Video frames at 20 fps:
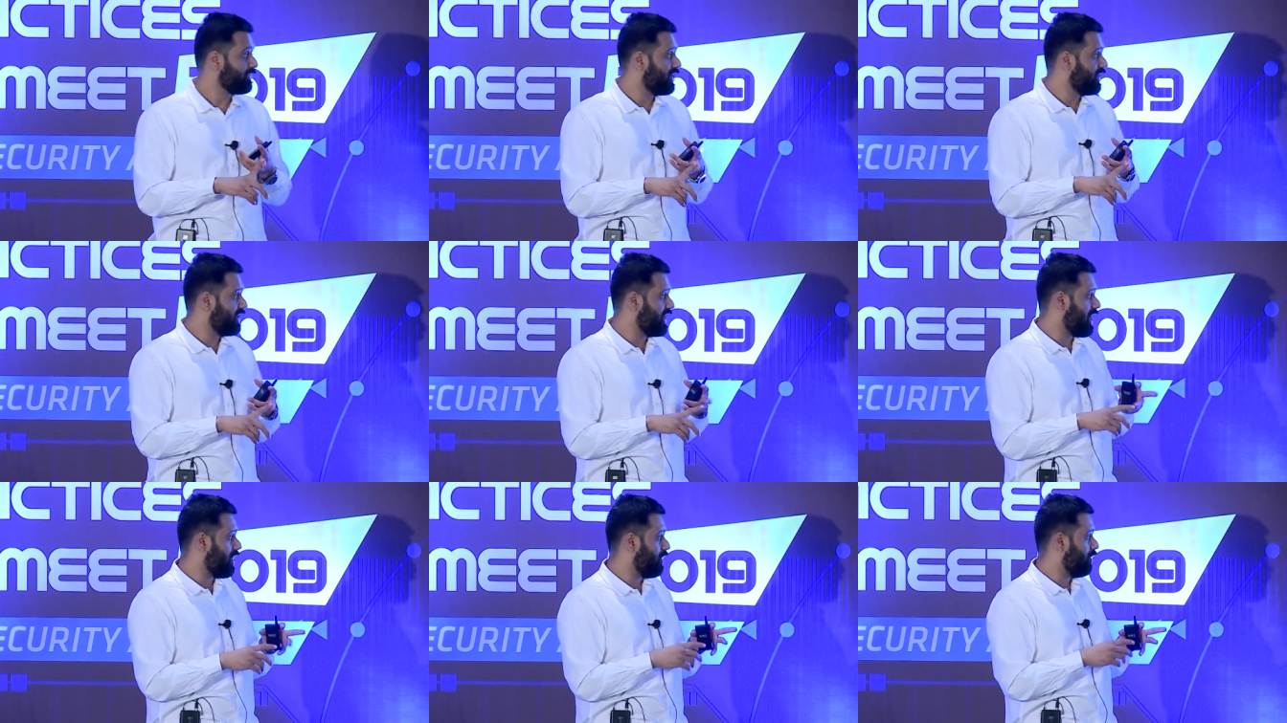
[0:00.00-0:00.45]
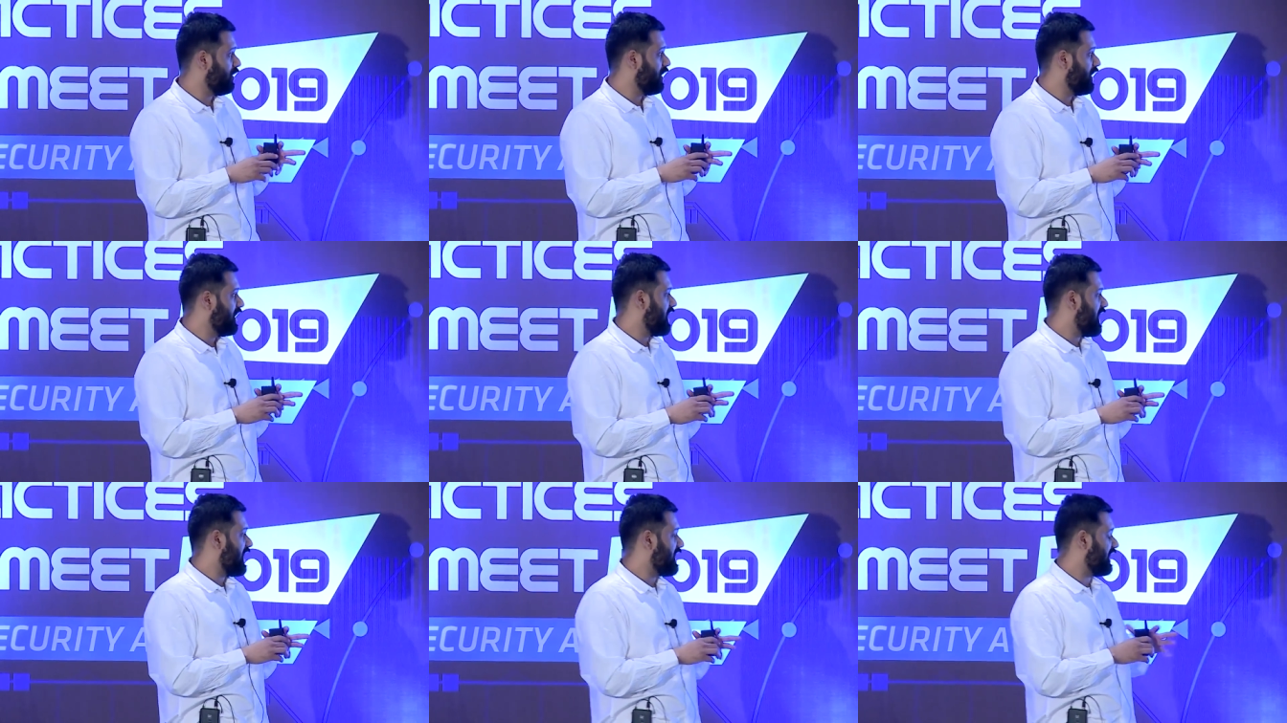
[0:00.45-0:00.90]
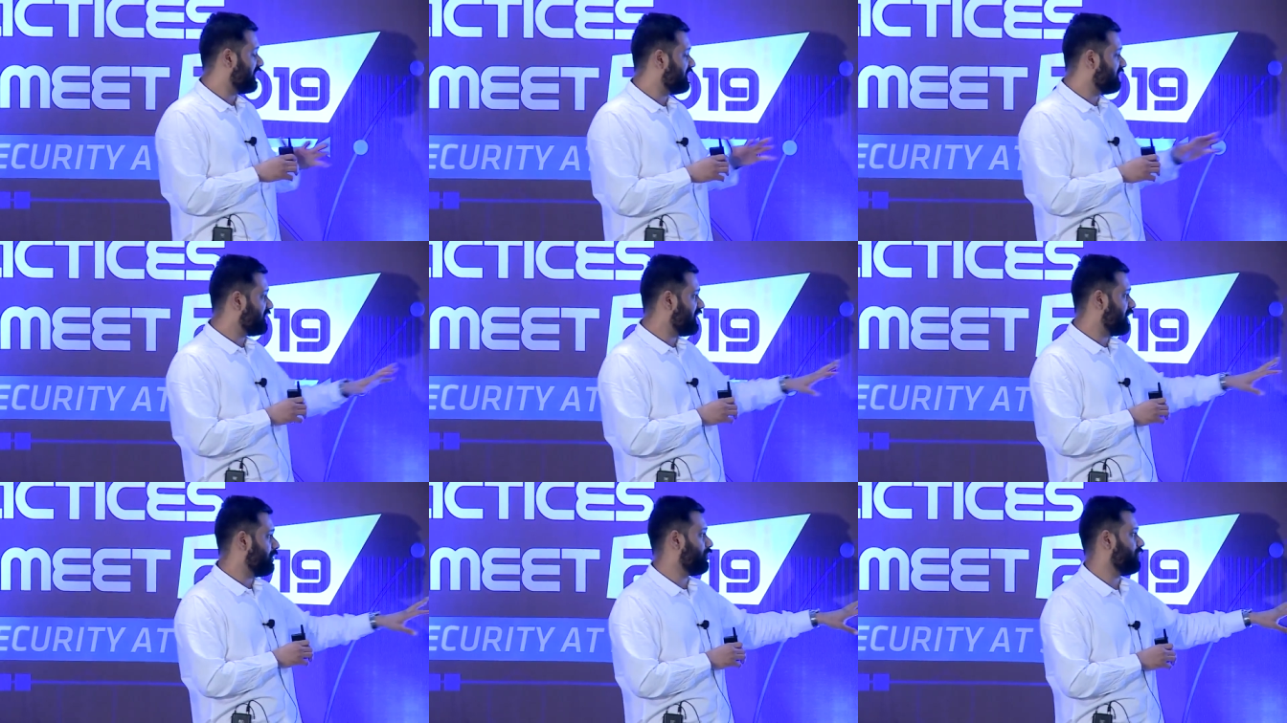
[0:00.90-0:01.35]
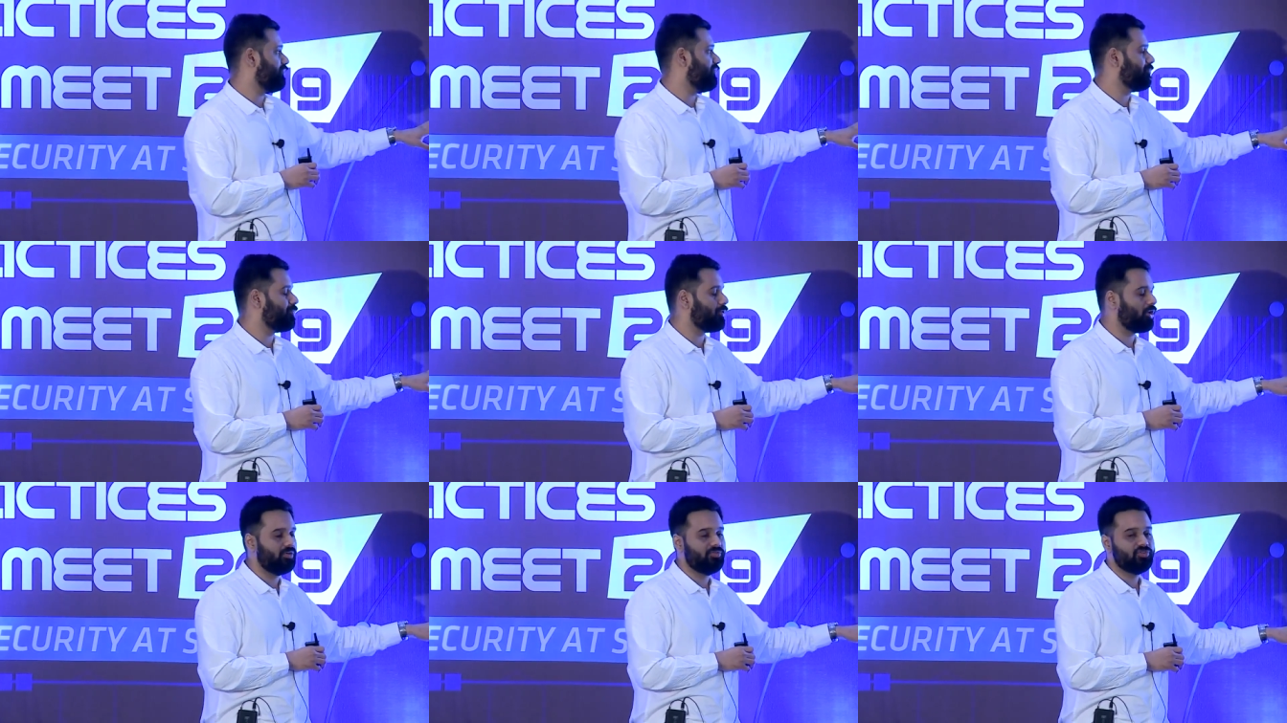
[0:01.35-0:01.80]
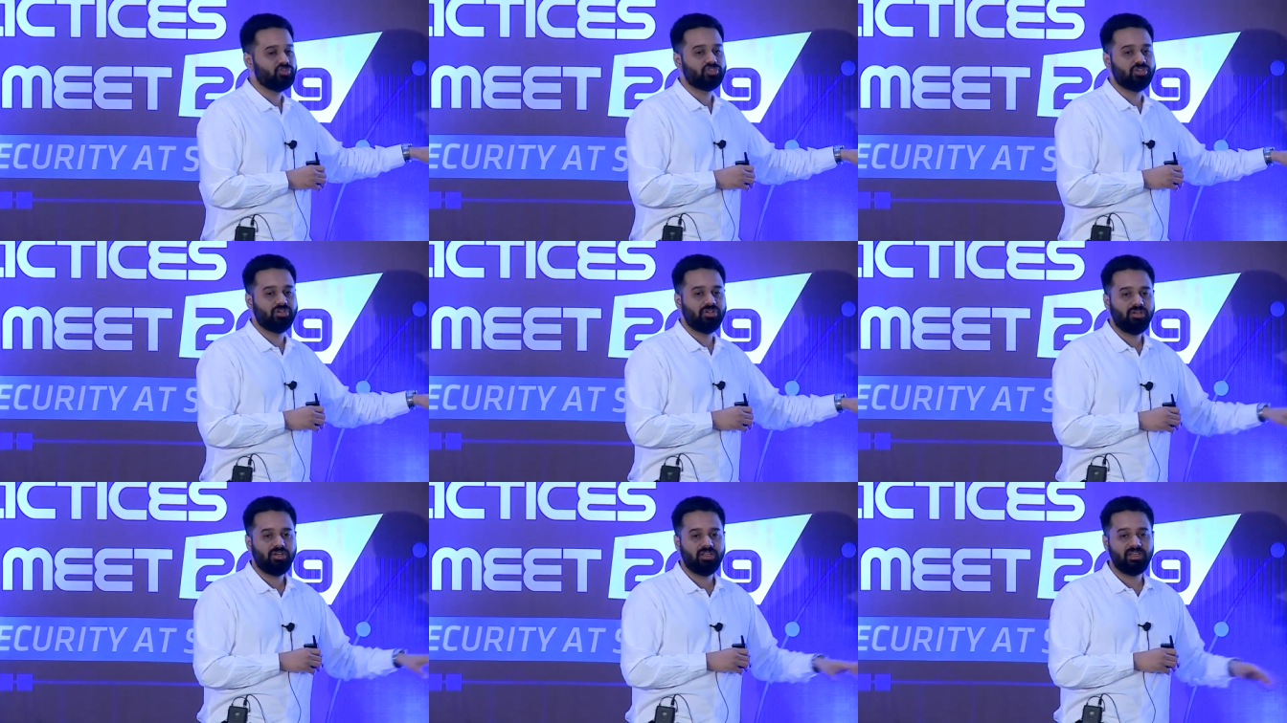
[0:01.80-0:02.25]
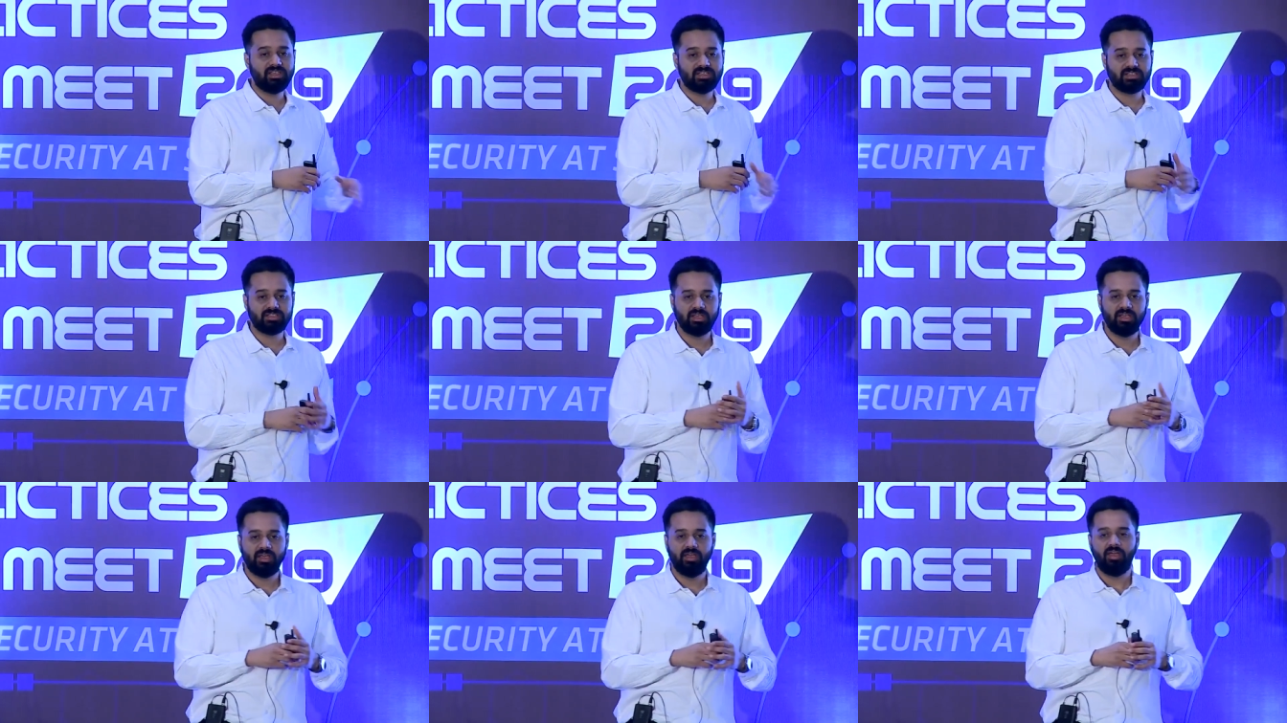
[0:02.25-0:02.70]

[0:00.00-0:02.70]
Now, another thing what we provisioned is